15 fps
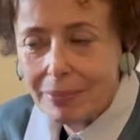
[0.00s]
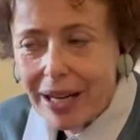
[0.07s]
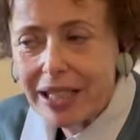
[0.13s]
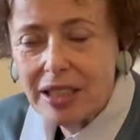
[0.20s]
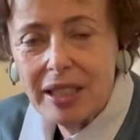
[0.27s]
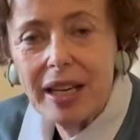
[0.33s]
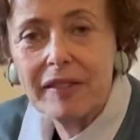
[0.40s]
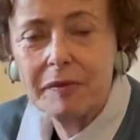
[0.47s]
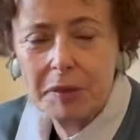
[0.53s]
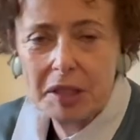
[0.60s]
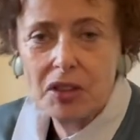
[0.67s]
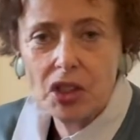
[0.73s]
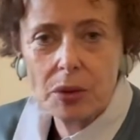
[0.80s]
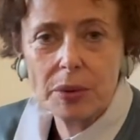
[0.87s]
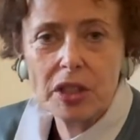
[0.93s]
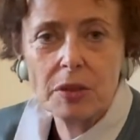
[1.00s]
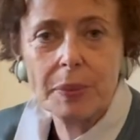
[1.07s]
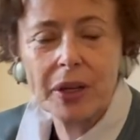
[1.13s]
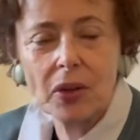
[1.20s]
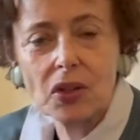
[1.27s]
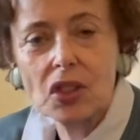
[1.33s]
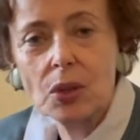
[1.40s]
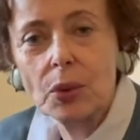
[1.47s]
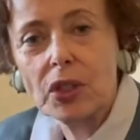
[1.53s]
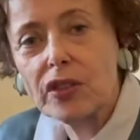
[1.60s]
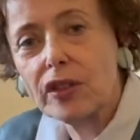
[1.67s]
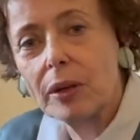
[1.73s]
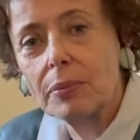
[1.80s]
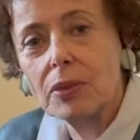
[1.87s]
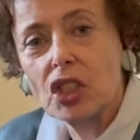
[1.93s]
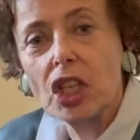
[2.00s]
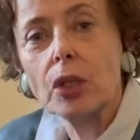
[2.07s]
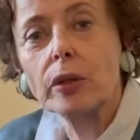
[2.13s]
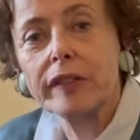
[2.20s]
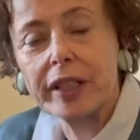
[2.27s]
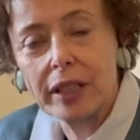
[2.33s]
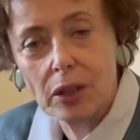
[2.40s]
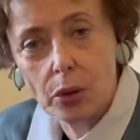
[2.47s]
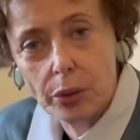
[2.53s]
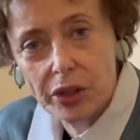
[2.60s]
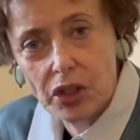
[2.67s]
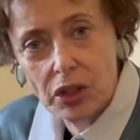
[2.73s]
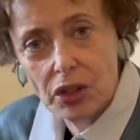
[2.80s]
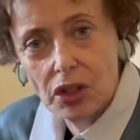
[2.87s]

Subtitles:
might have been Jewish because she was from Genovan origin.